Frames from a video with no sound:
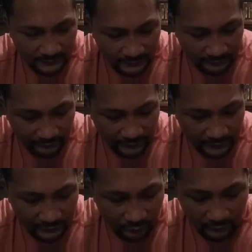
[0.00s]
kind of
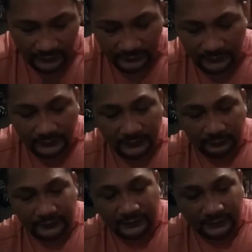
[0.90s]
uh, well, like the
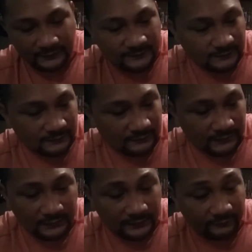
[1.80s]
lettering does.
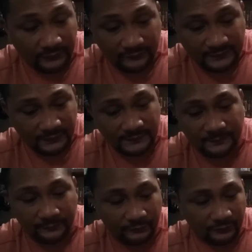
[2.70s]
Ne I've never seen this
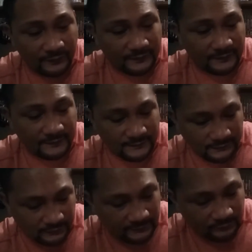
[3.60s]
before. This is
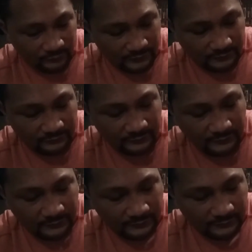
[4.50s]
sealed as well.
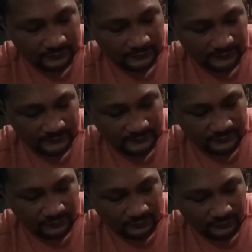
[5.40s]
It's
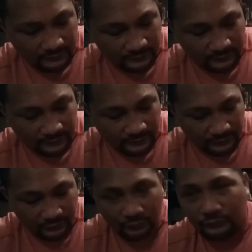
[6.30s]
called the
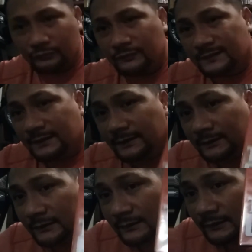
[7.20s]

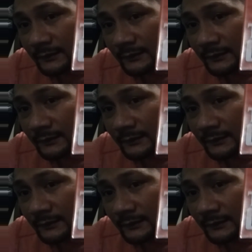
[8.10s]
Gokusen.